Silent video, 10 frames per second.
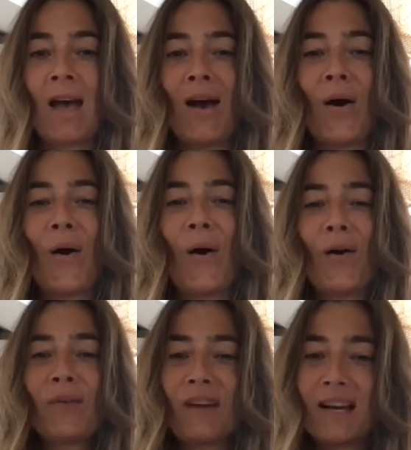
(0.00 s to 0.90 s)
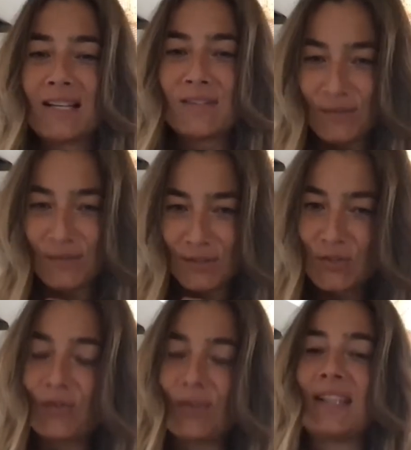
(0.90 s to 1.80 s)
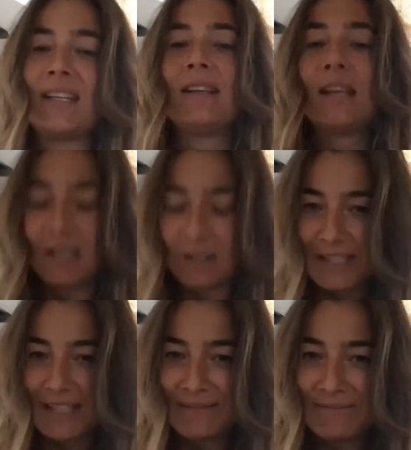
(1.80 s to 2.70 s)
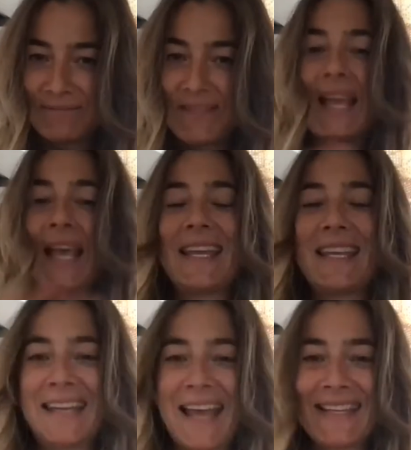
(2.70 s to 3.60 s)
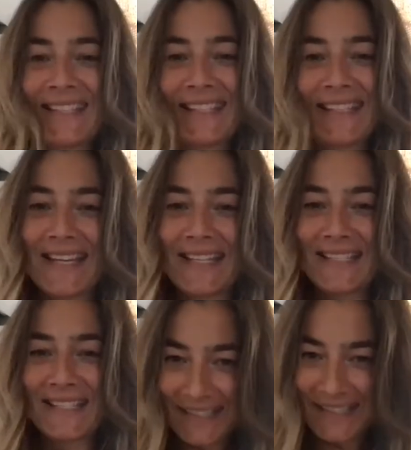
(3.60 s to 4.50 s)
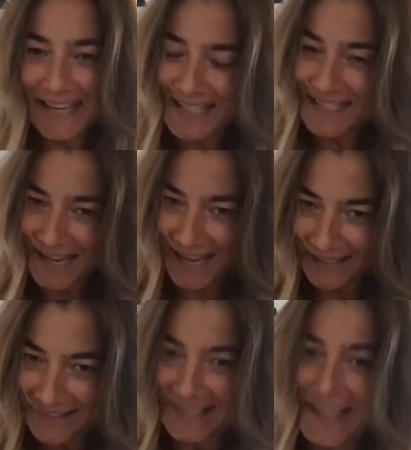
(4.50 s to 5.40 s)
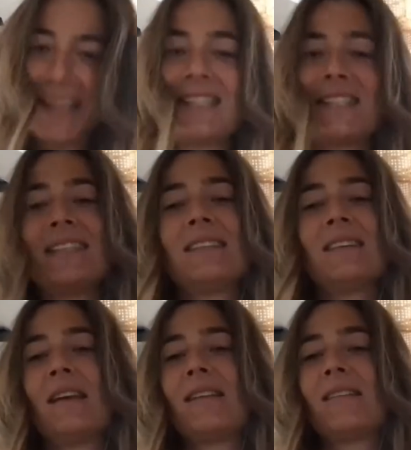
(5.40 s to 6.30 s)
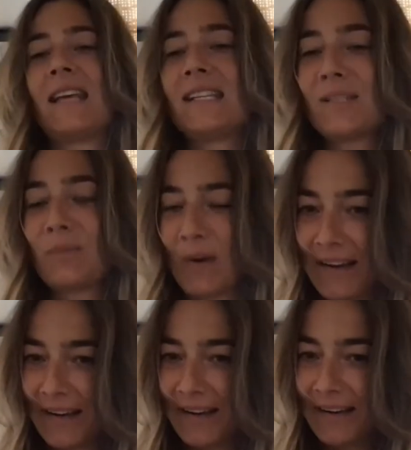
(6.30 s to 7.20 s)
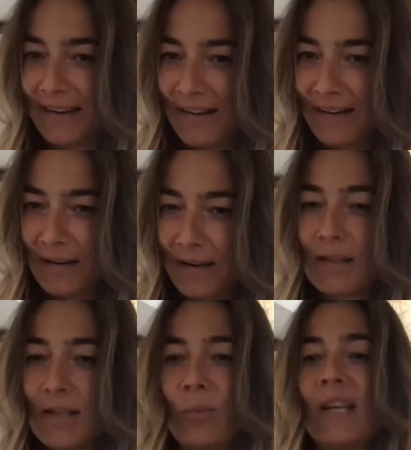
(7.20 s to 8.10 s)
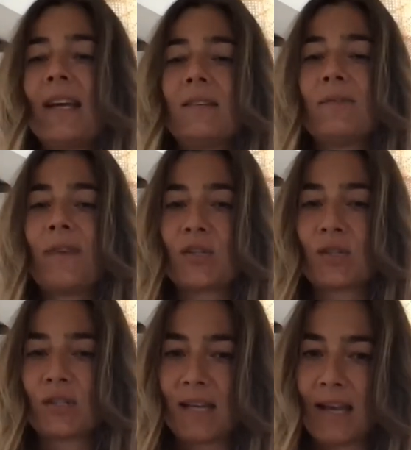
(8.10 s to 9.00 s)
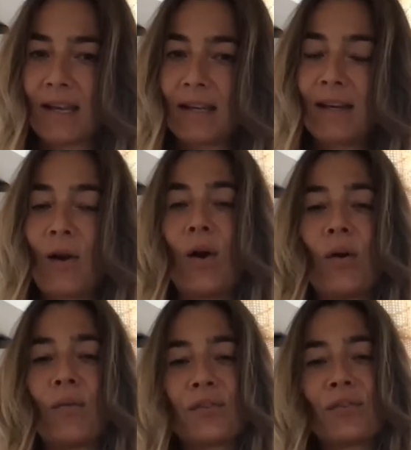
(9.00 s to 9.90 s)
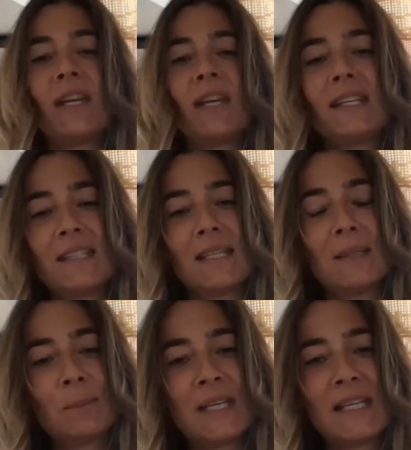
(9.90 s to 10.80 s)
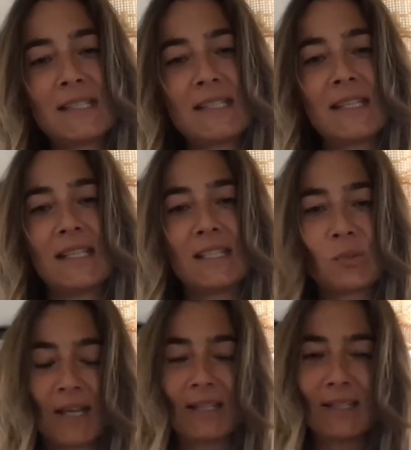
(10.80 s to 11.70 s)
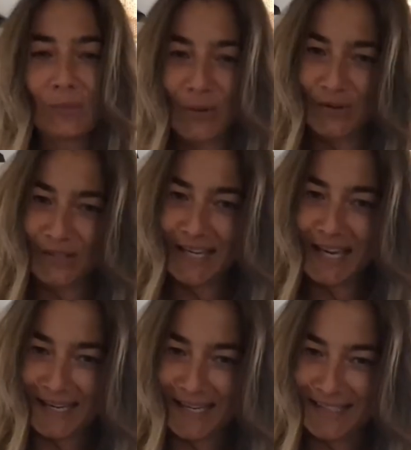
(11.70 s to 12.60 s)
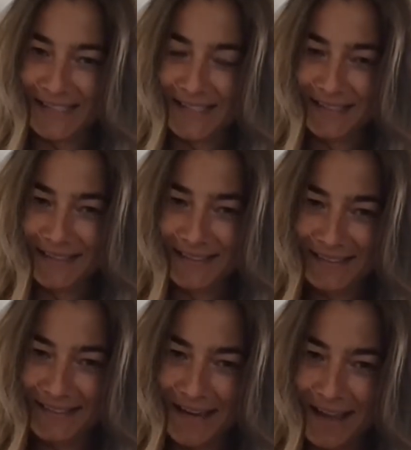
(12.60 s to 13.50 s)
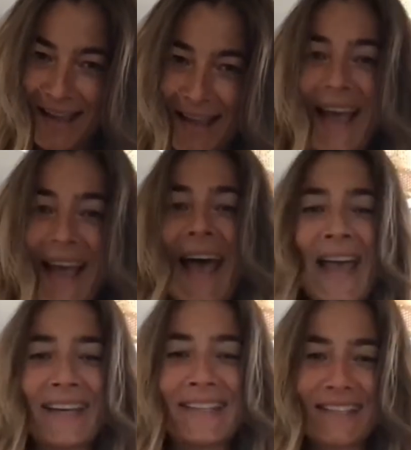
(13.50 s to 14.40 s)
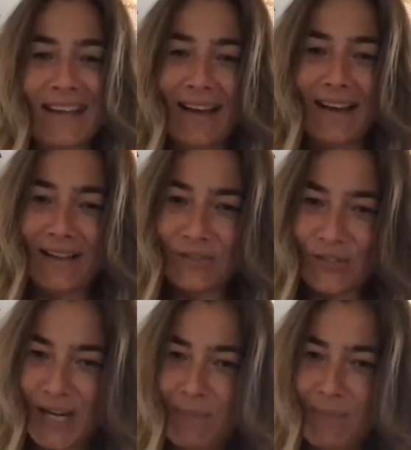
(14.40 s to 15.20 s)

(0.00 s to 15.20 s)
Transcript: All of us on the jury agree, yes, yes, yes, and yes. That's why the winner in FashionTech of 3DPC2021 is Hexa, James